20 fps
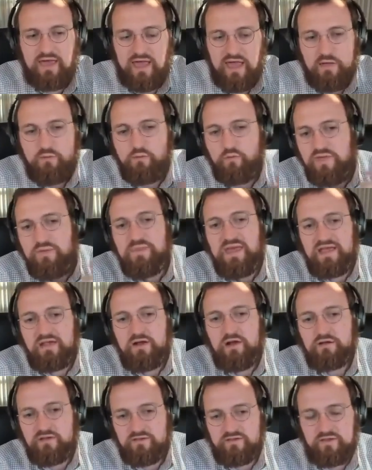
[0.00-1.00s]
And we make
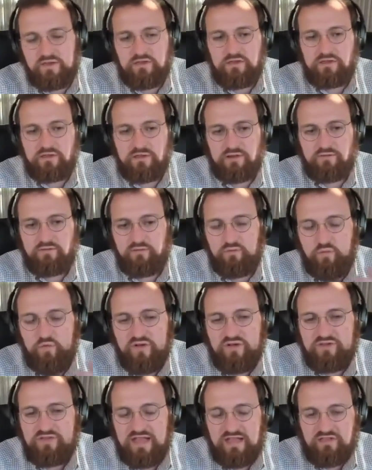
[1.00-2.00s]
our decision of
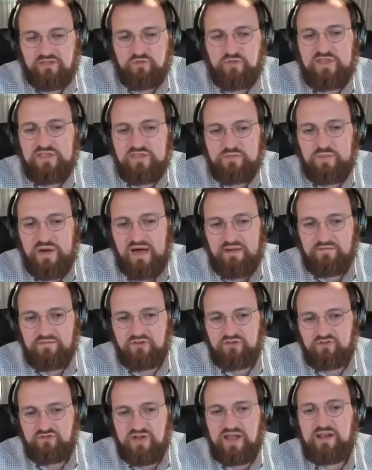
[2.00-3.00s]
where's that sweet spot
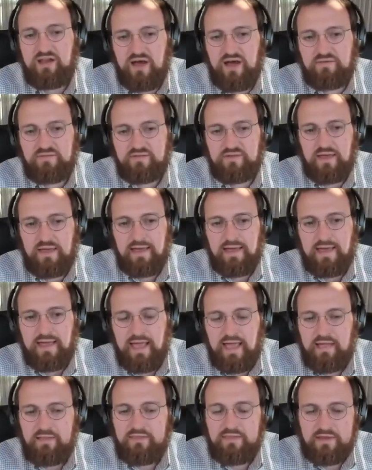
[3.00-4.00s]
for trade offs.
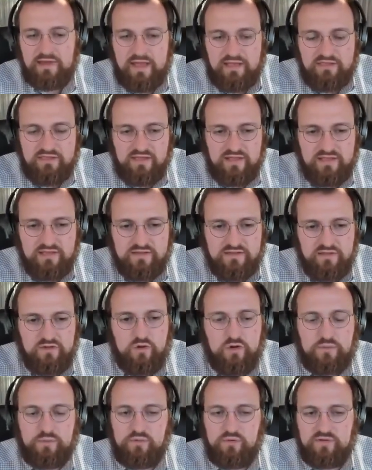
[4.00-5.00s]
And the nice thing is the
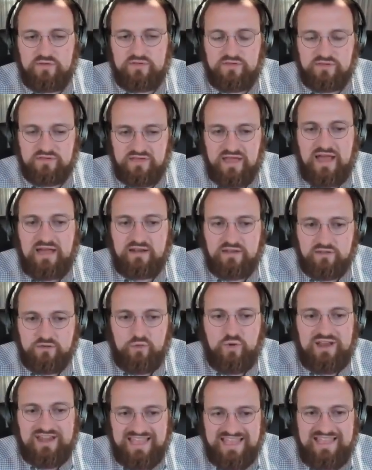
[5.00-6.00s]
Ouroboros design is
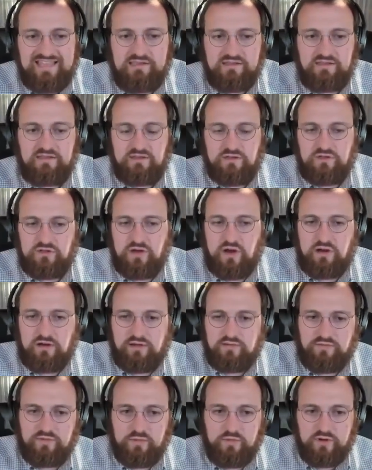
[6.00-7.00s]
quite easy to
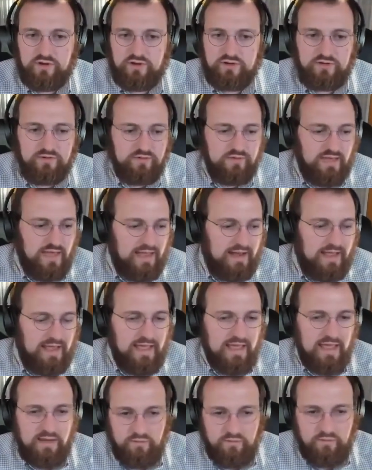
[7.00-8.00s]
shard if we want to do that.
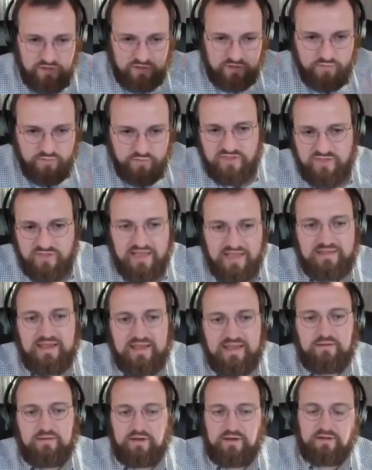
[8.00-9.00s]
And we'll just put
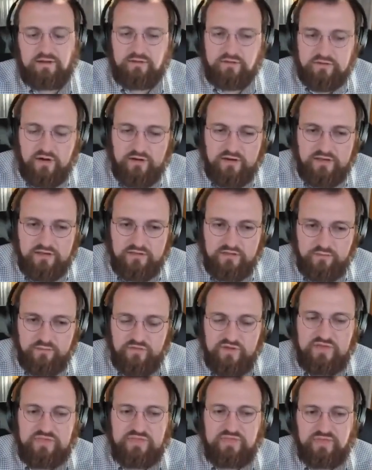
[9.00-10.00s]
that down there. And there's already
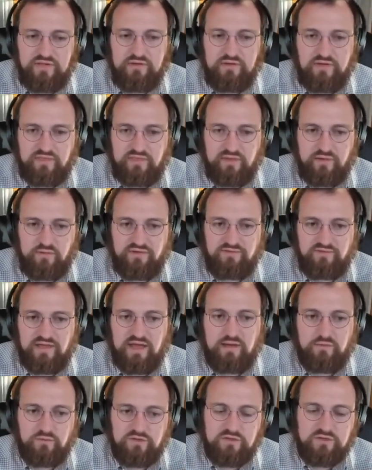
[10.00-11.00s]
some pre-theory that
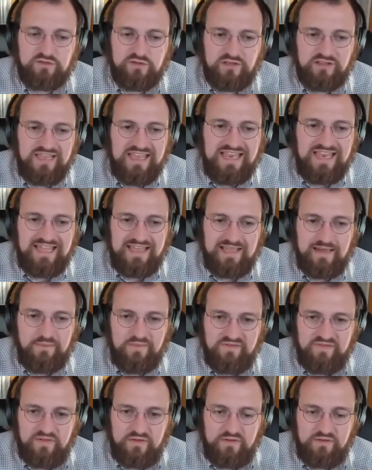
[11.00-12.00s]
we've done. We're just cleaning
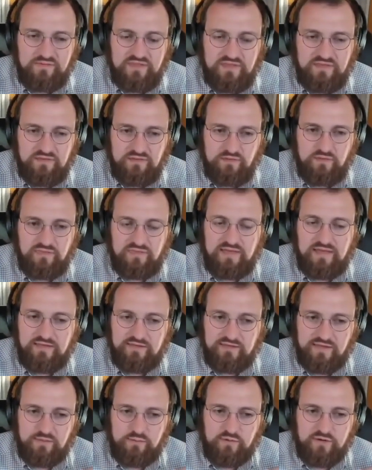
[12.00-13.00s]
up a few of these old
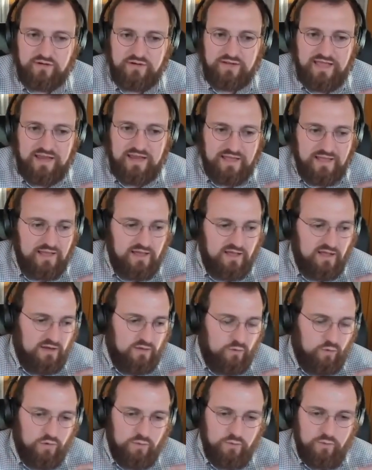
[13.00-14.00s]
things. Like we're getting
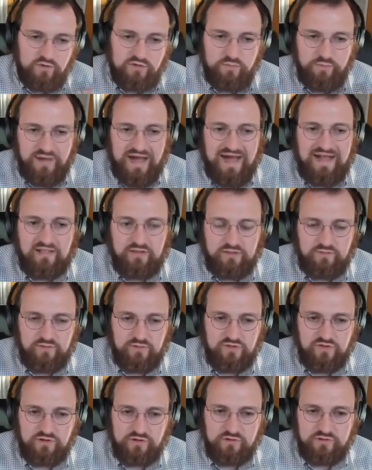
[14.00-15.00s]
Ouroboros polished
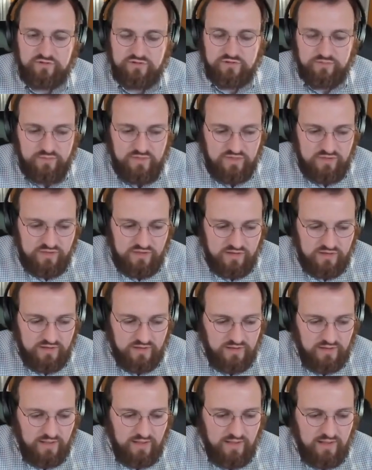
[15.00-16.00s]
for journal submission
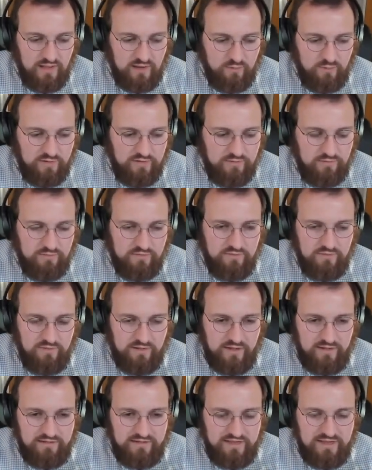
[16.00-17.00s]
and we're
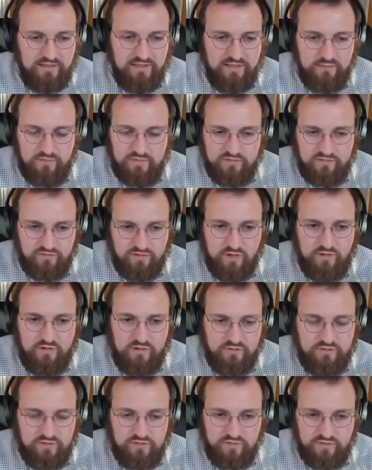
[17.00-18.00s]
uh, dealing with
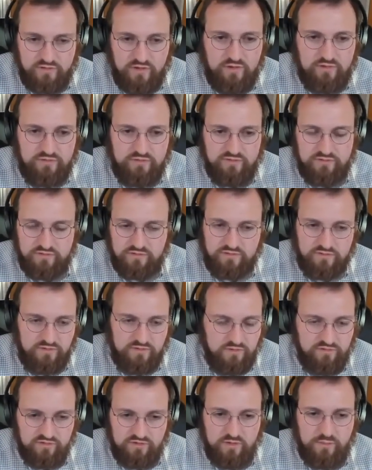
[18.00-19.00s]
Chronos and Thos.
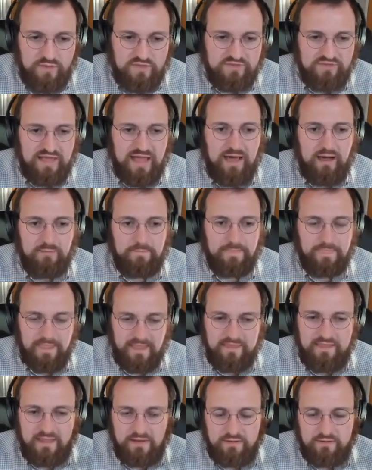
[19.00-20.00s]
Those are almost out.
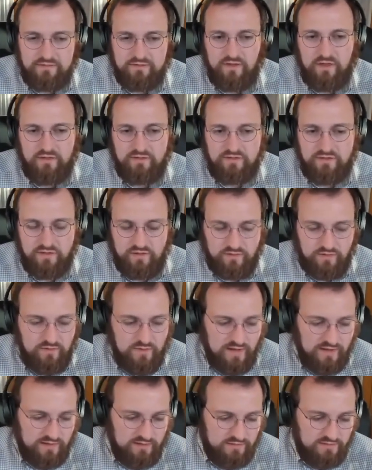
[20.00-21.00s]
And then there's
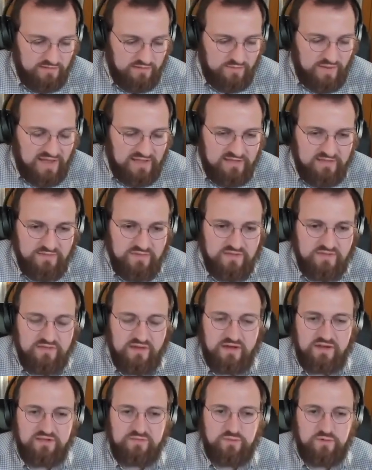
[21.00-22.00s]
also uh, spikes of
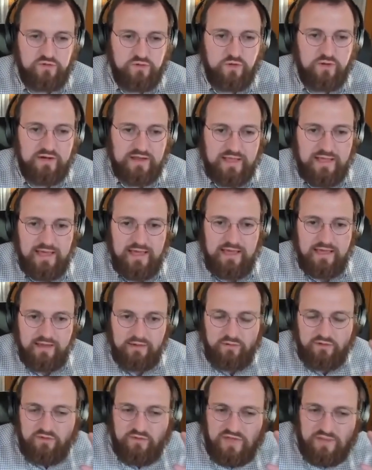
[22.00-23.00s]
dishonest majority. And
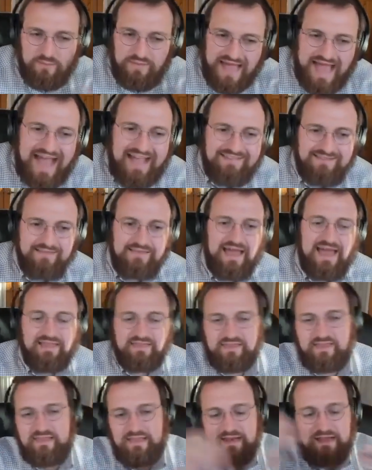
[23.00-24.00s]
once we get past
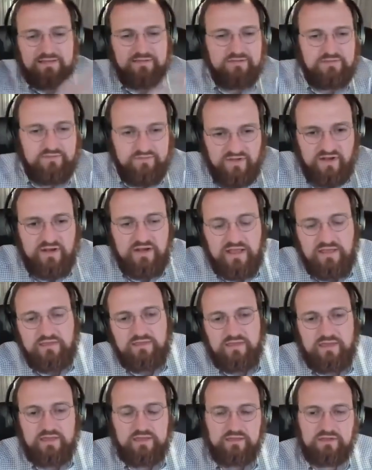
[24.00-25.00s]
that, then the next very
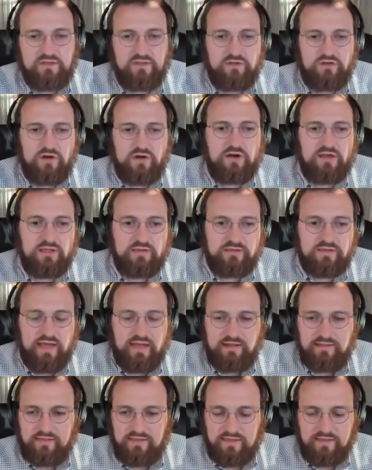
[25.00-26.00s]
next thing is the sharding
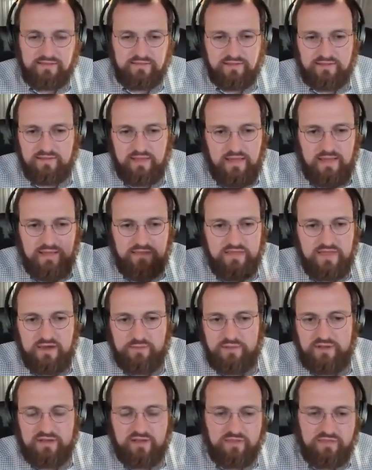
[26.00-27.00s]
side of things. And
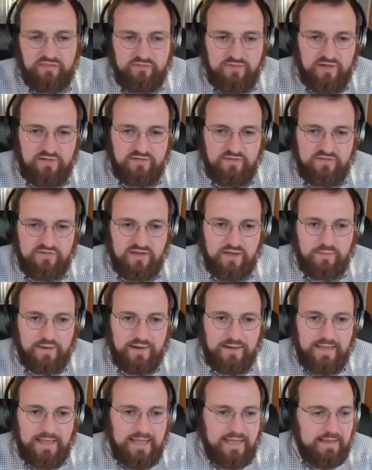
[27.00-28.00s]
that'll be done throughout the
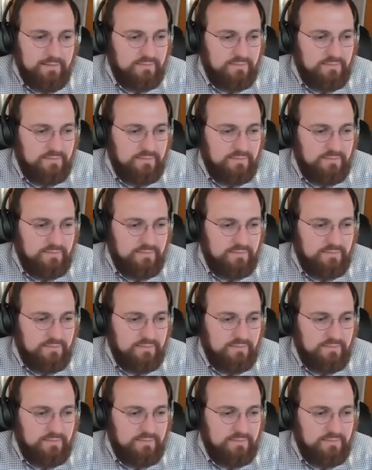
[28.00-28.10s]
summer.